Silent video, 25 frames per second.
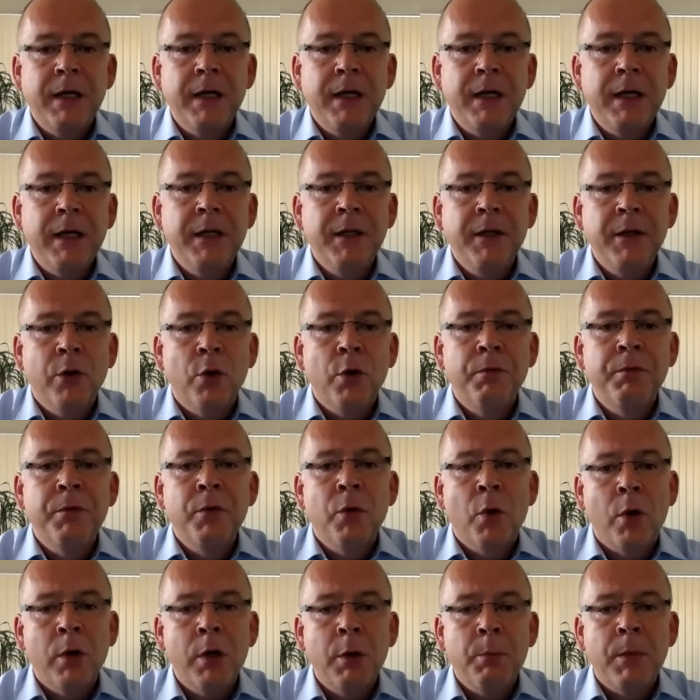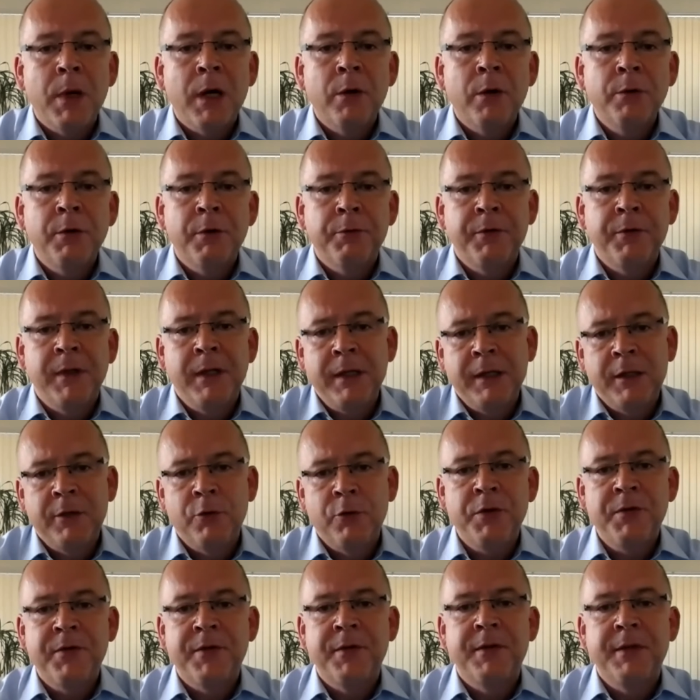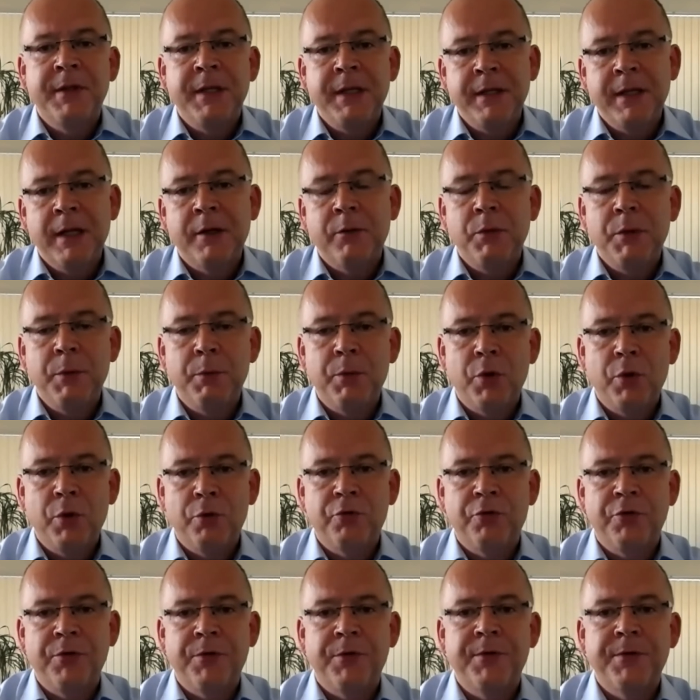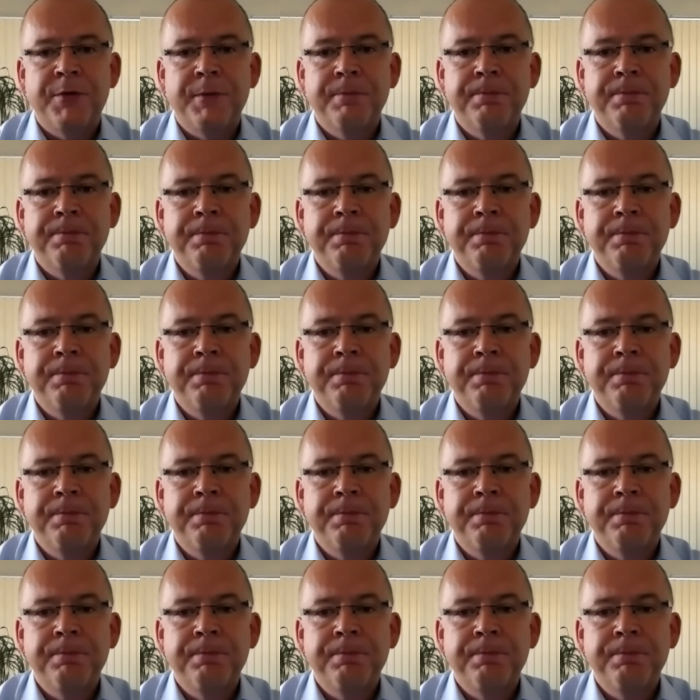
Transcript: in the overall amount of electricity that we purchase.